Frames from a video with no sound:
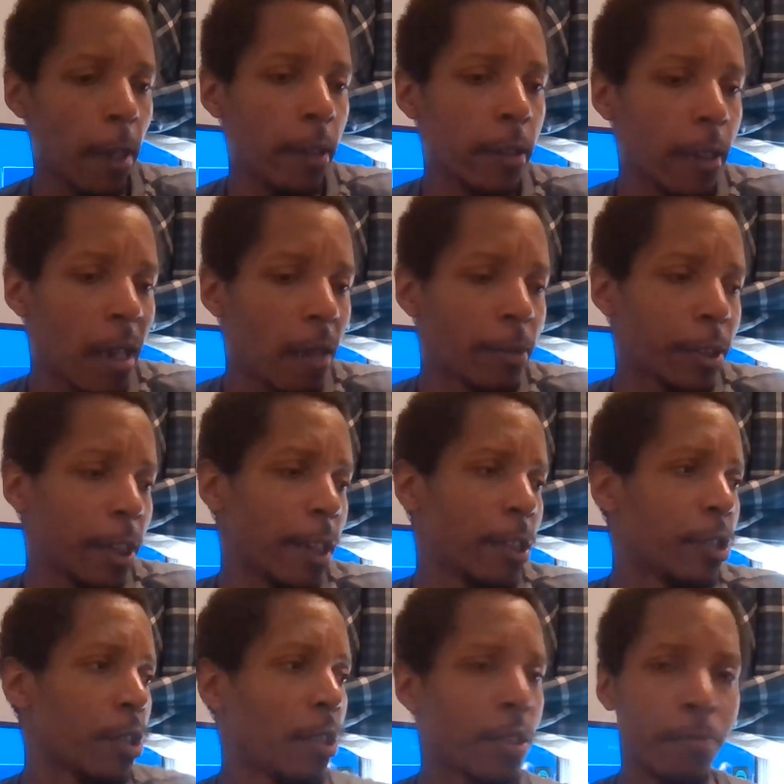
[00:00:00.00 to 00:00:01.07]
And the
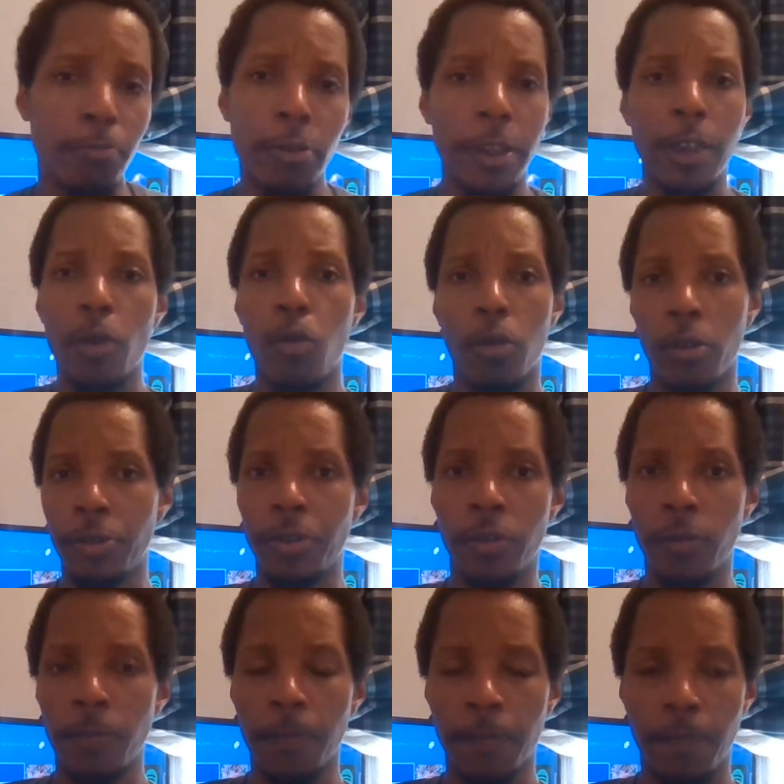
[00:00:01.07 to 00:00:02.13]
conversation is pretty
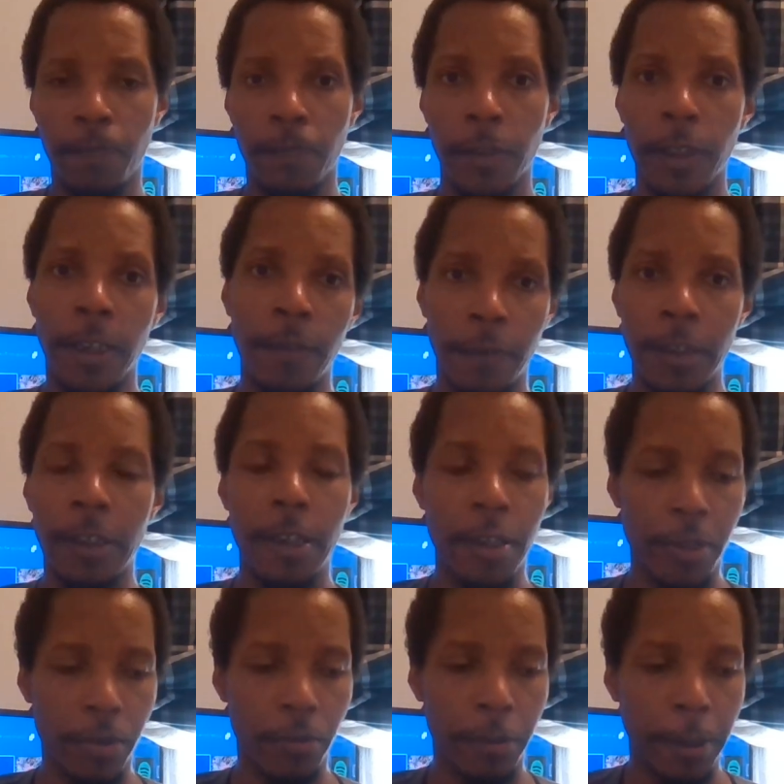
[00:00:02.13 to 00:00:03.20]
cordial, given their
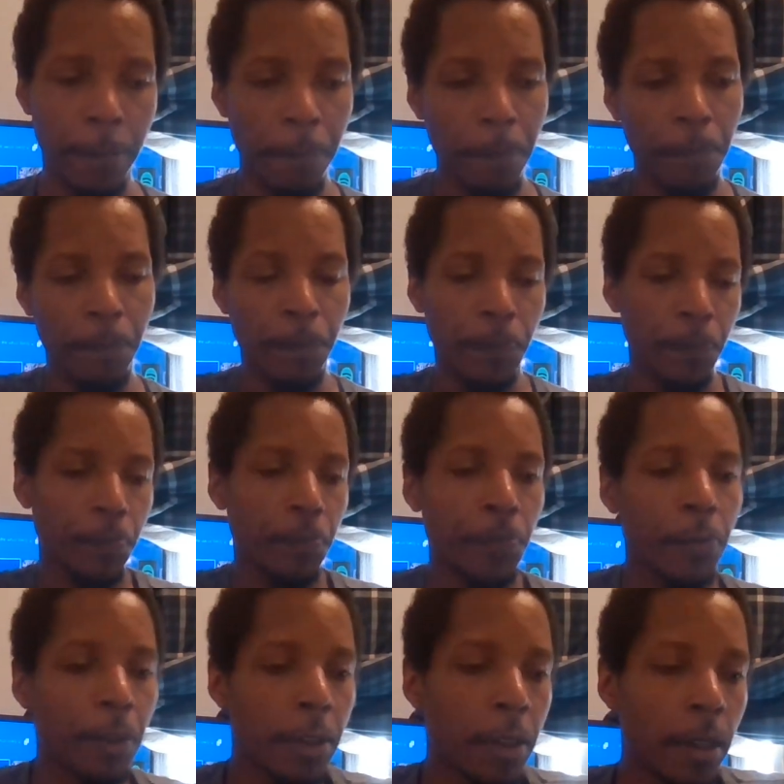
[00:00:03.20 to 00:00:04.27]
history.
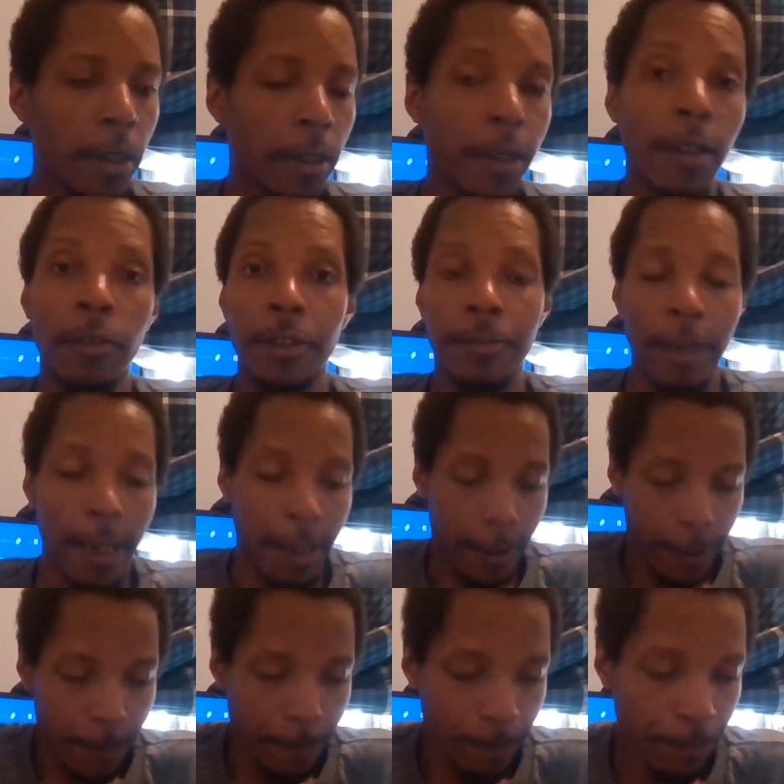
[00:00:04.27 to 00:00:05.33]
He goes
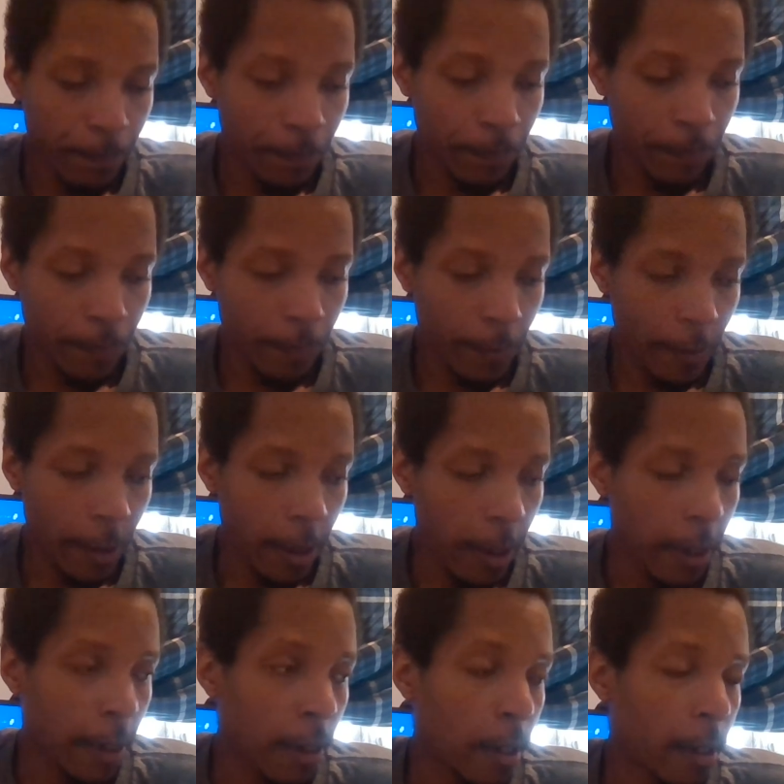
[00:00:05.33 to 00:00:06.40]
back,
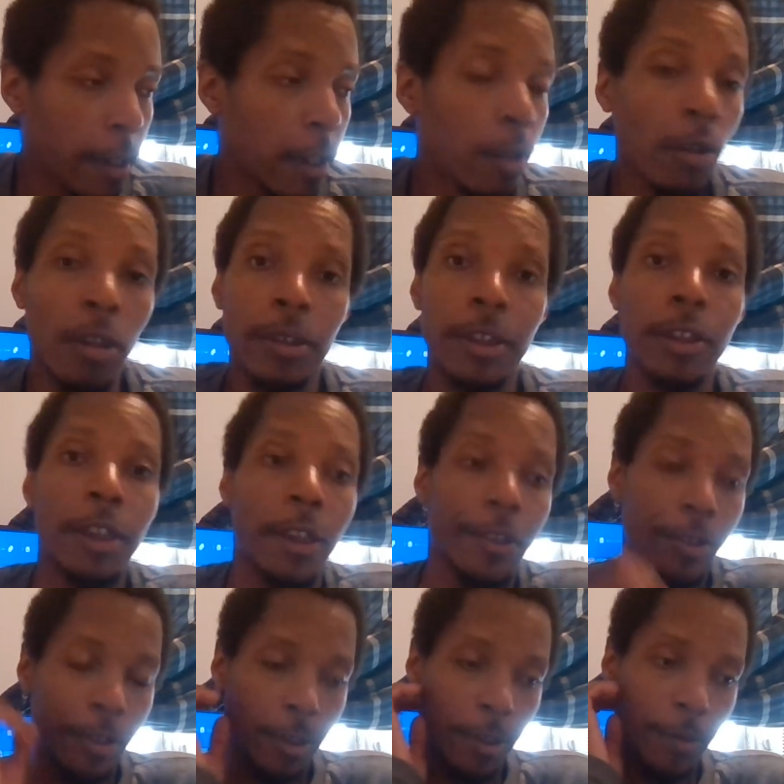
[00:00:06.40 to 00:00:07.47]
and he talks to
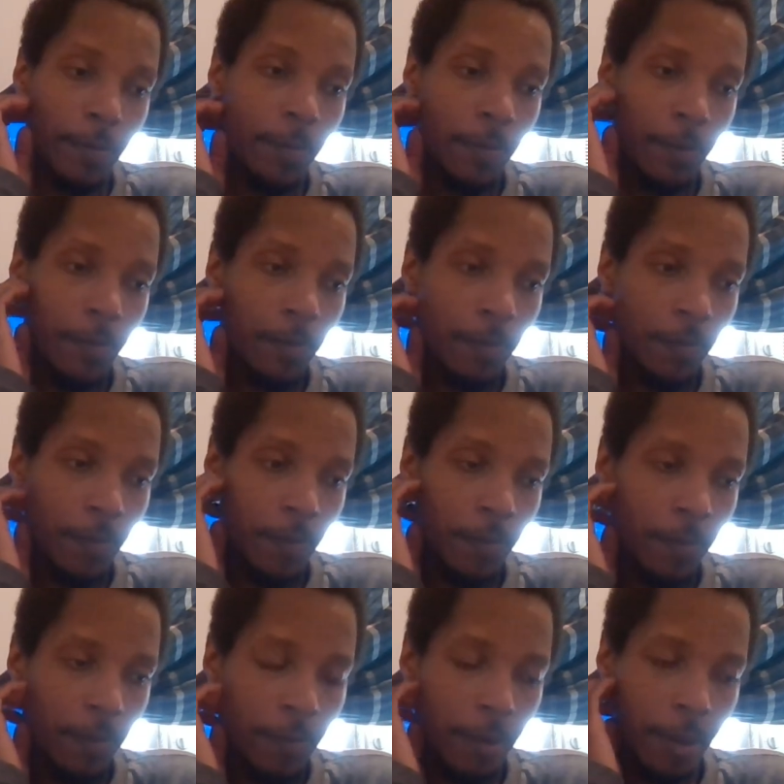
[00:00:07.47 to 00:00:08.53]
Justin.
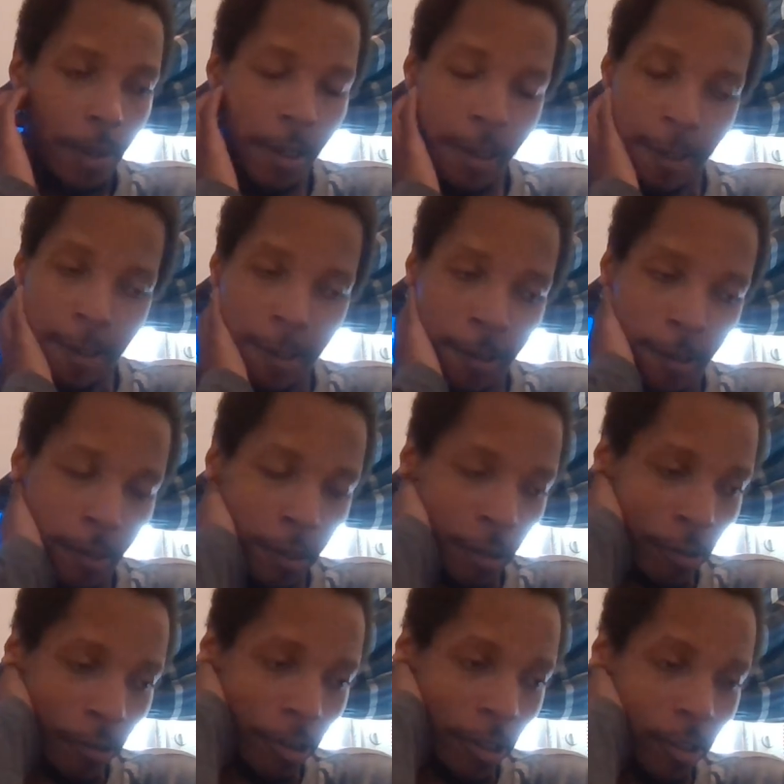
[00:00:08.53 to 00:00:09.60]
And,
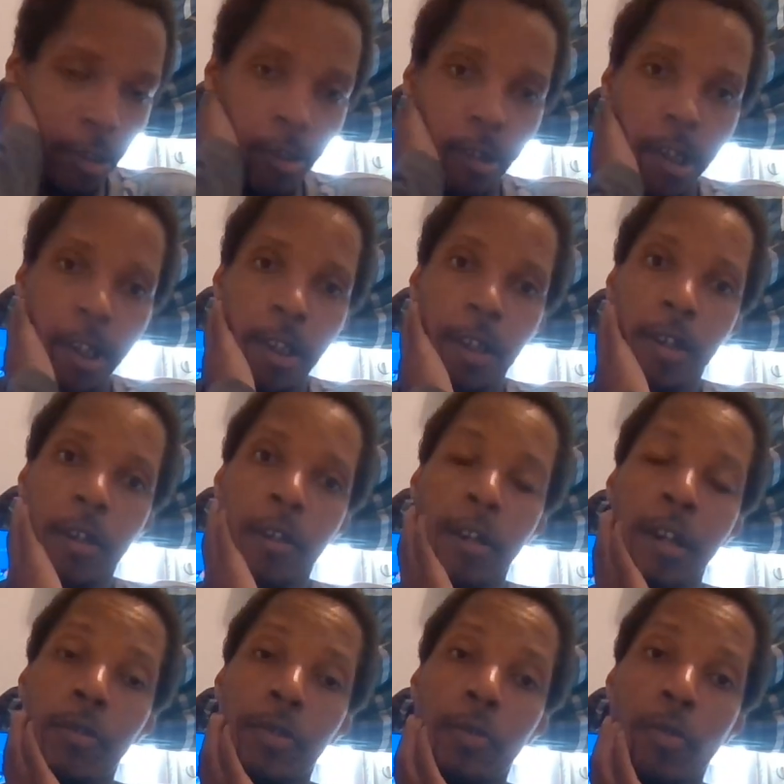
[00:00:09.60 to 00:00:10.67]
Justin's like,
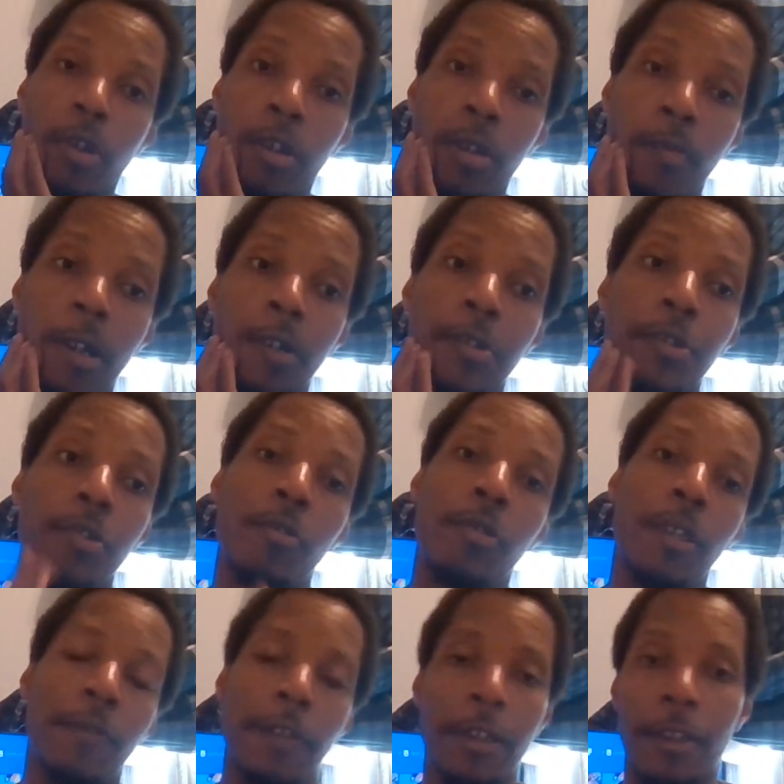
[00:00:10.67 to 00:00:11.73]
I was worried about you
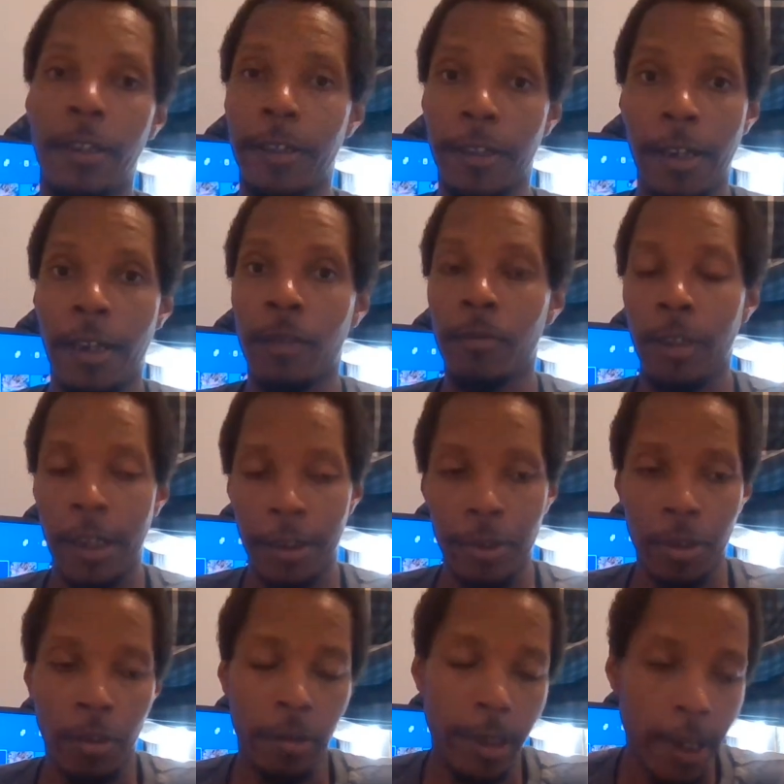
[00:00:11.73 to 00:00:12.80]
and everything like that. I'm glad
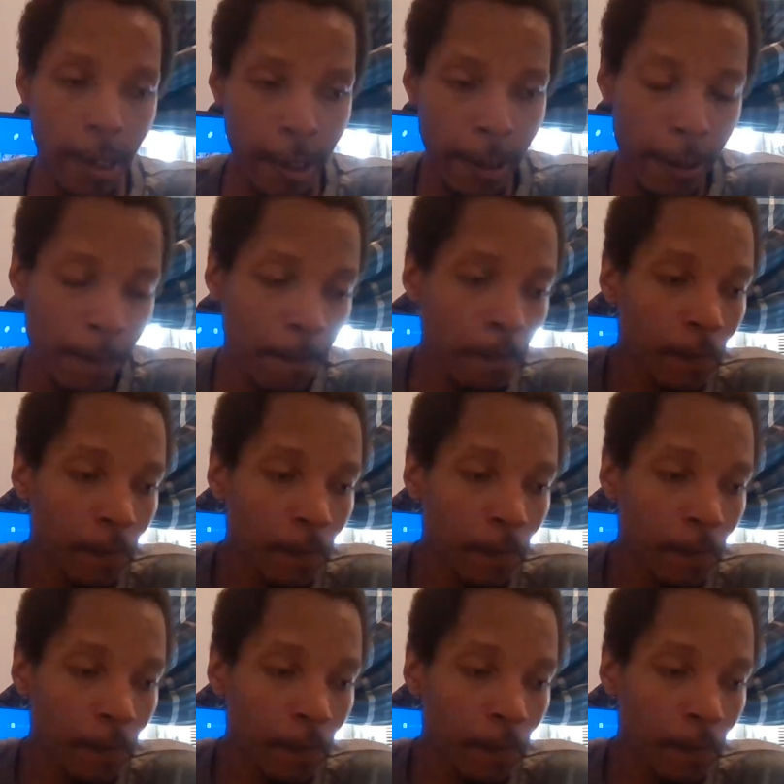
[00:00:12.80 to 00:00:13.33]
you're okay.